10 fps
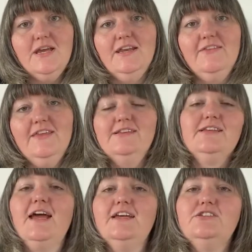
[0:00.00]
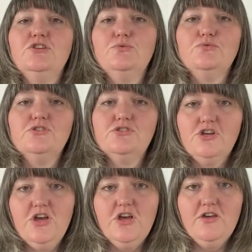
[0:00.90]
And in this case, you will
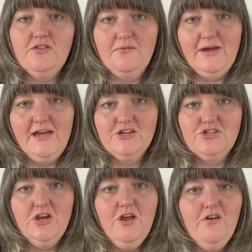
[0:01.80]
stir the mash